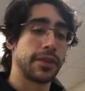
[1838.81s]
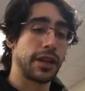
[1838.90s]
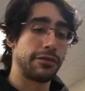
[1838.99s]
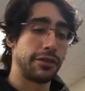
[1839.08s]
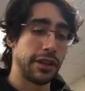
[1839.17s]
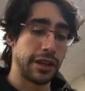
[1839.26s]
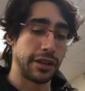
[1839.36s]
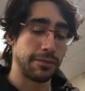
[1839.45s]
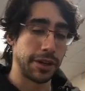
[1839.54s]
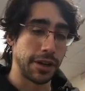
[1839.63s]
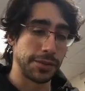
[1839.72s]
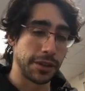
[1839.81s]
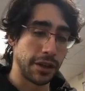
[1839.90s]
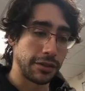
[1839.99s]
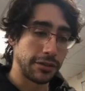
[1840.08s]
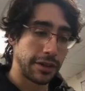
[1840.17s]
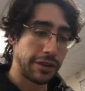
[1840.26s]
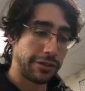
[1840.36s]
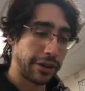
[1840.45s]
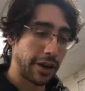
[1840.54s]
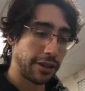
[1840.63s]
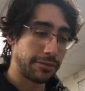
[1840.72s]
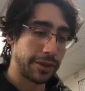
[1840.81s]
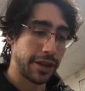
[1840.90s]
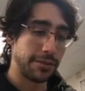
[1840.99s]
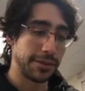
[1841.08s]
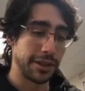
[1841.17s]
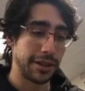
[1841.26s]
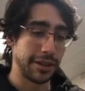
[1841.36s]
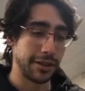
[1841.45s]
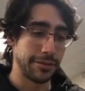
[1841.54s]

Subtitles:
Every line becomes a column and every column becomes a line.